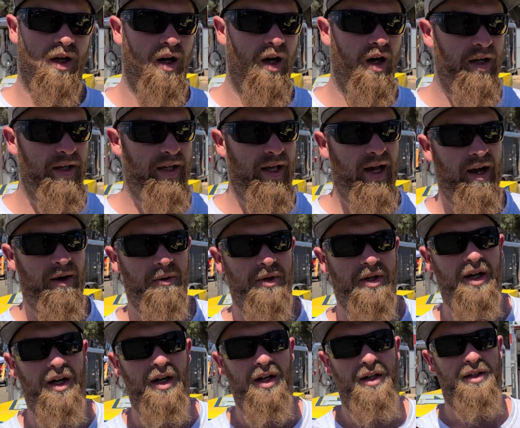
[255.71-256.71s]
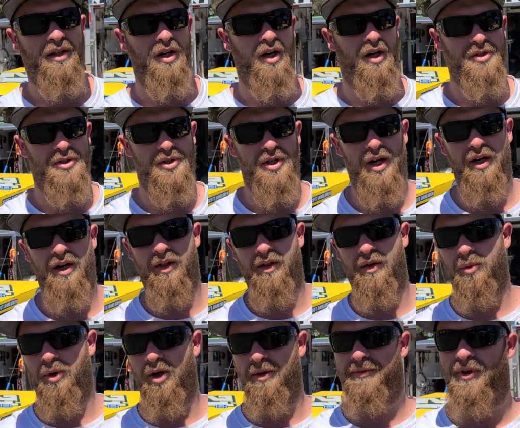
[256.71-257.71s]
Yeah, we're kind of concentrating on
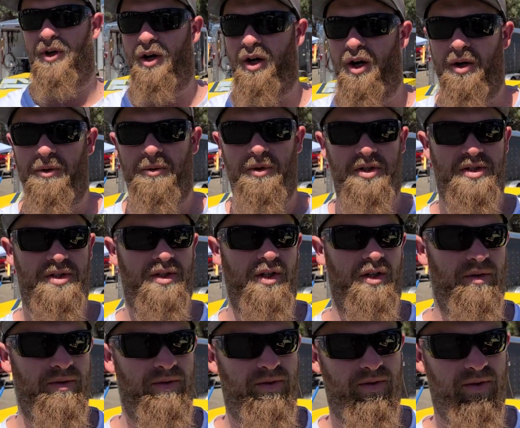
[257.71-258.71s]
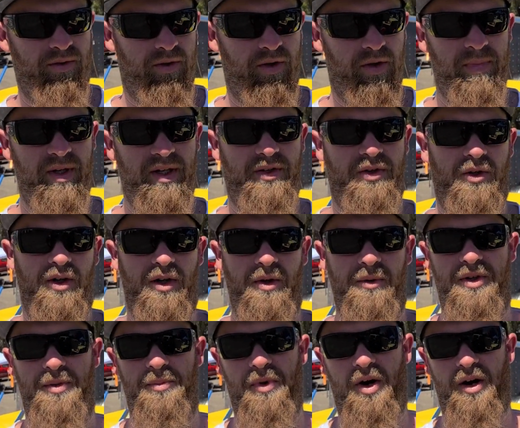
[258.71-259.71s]
the dwarf car. We're going to be toying
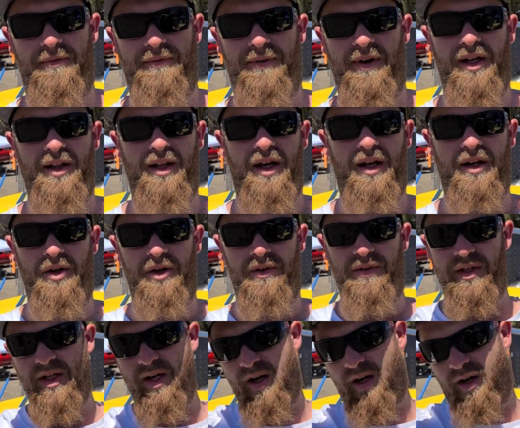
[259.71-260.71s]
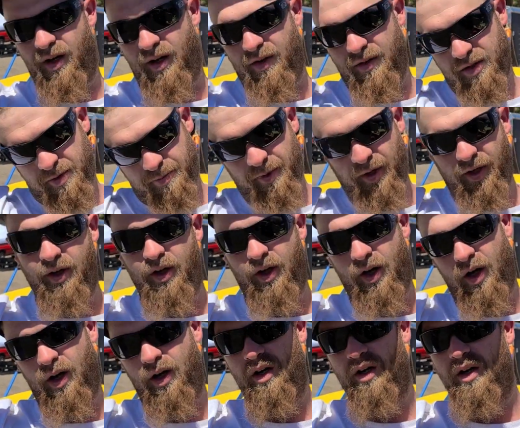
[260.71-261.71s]
with the modified later in the year in the sprint
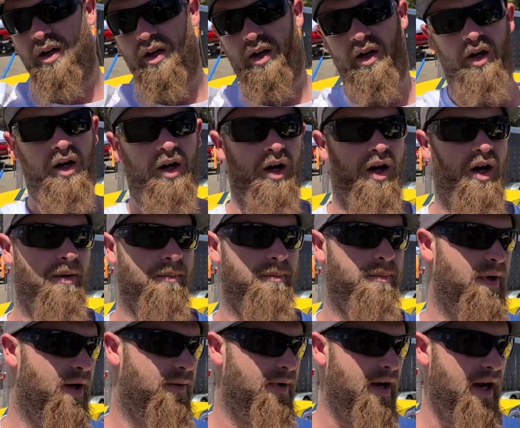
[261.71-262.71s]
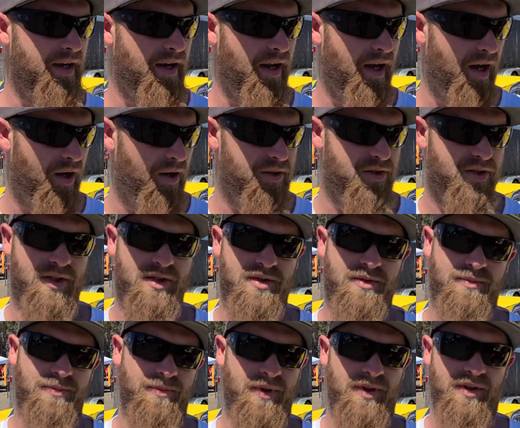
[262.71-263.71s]
car. But right now, it's just
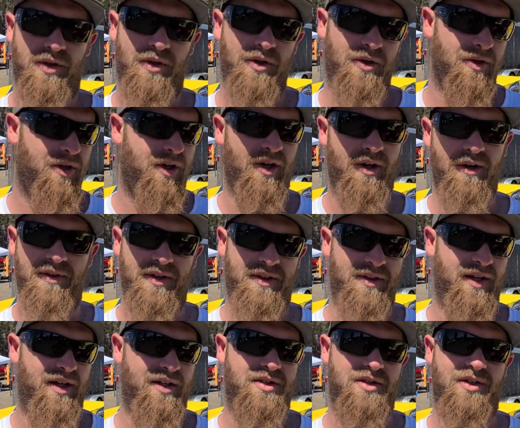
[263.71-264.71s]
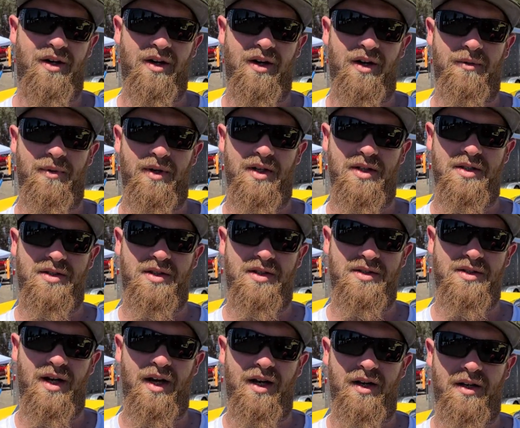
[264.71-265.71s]
with the whole COVID thing started, we just
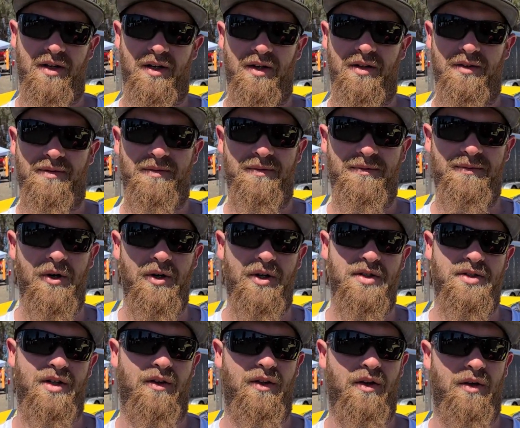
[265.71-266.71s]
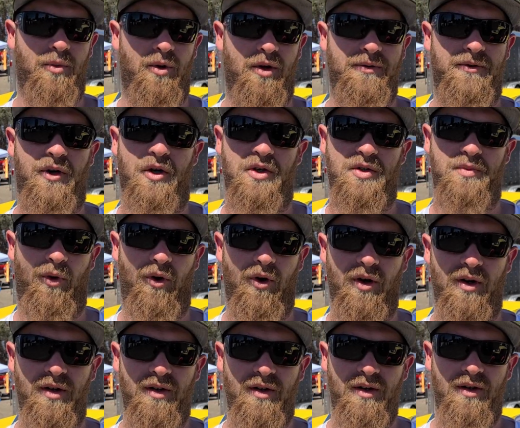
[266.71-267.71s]
decided to focus on the dwarf cars
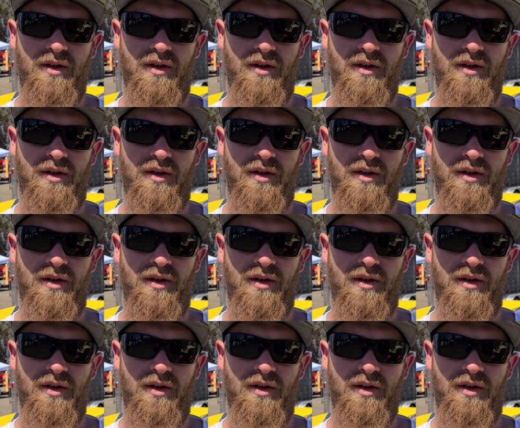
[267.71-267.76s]
more